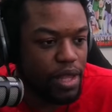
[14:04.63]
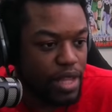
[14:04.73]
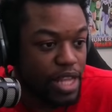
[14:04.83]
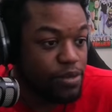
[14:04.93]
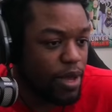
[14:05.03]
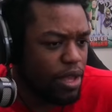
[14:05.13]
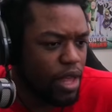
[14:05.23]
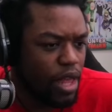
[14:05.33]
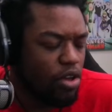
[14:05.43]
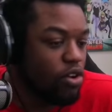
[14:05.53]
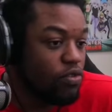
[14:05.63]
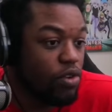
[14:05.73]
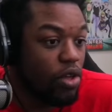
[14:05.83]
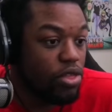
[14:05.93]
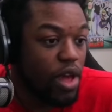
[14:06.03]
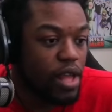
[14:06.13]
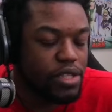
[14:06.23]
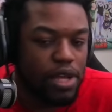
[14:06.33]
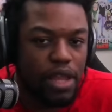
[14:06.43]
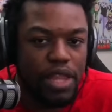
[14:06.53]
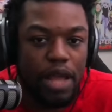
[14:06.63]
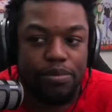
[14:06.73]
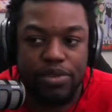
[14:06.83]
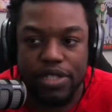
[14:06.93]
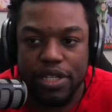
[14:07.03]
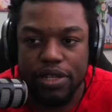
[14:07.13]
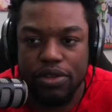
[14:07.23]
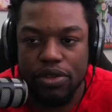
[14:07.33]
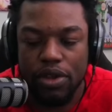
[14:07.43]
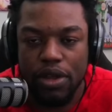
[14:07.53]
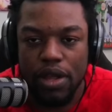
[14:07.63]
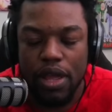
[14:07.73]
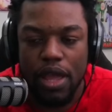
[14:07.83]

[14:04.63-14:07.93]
And that's my overall thoughts on that particular